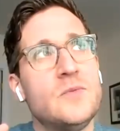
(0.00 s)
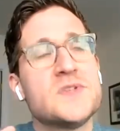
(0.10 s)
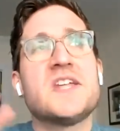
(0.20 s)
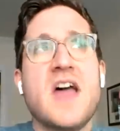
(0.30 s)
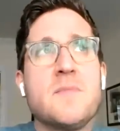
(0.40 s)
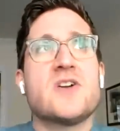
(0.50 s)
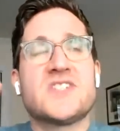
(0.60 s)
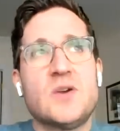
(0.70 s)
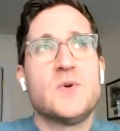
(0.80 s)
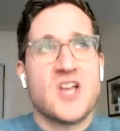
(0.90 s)
was the nightmare
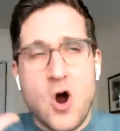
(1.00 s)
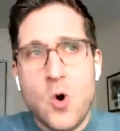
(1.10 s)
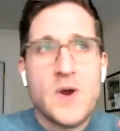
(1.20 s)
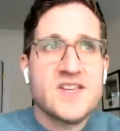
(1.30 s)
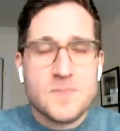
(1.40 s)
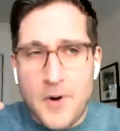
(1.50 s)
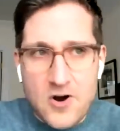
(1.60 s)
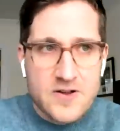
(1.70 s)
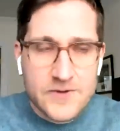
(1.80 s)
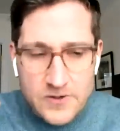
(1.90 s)
sequence always
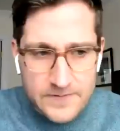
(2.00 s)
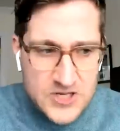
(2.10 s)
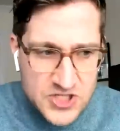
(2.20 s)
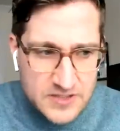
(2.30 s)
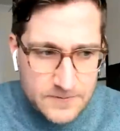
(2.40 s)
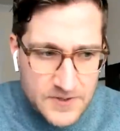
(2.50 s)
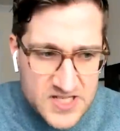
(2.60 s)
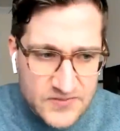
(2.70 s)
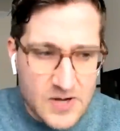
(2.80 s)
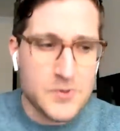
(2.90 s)
part of your vision for
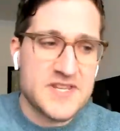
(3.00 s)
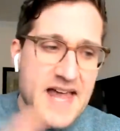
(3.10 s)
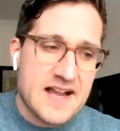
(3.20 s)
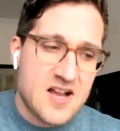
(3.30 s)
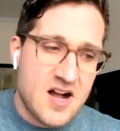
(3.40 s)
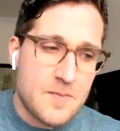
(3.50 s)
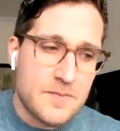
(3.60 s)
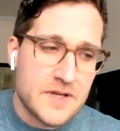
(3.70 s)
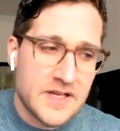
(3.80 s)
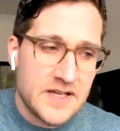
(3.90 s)
this film, or did that
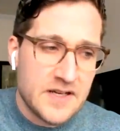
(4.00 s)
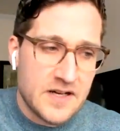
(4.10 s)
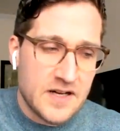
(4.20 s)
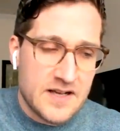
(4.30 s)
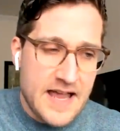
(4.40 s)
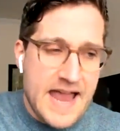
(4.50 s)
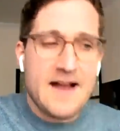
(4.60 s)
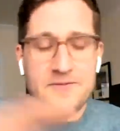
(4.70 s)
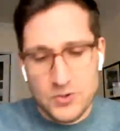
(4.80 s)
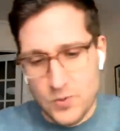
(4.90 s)
come
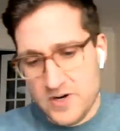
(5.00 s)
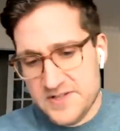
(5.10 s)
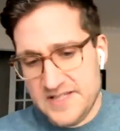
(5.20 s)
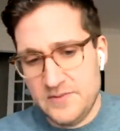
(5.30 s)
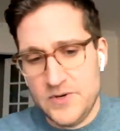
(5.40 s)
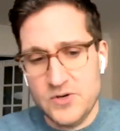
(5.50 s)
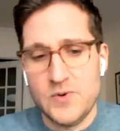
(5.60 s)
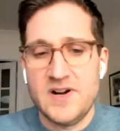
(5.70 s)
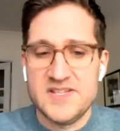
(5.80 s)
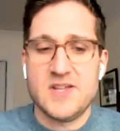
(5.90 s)
afterwards when you
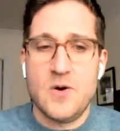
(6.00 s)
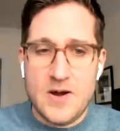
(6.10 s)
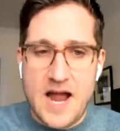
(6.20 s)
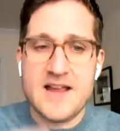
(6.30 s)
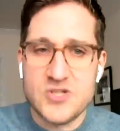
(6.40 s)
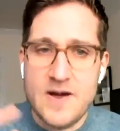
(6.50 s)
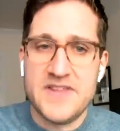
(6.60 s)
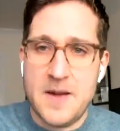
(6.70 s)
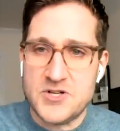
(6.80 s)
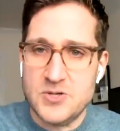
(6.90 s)
realized, oh, I do have the
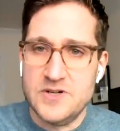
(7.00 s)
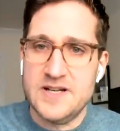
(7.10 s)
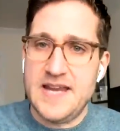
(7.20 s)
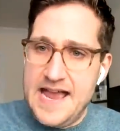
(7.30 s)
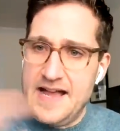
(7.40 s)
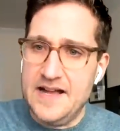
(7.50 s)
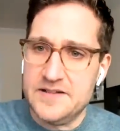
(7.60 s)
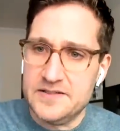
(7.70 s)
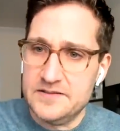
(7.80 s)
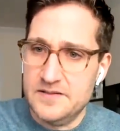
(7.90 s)
opportunity to add
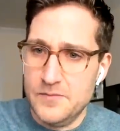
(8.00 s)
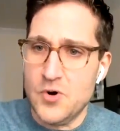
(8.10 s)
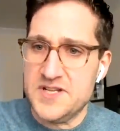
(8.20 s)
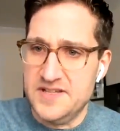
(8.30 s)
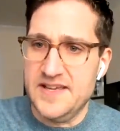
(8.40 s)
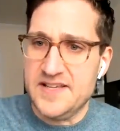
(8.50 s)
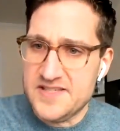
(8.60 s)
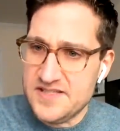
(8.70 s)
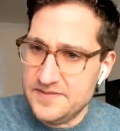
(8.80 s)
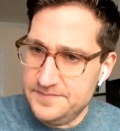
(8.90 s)
more to
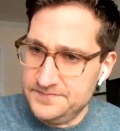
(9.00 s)
this?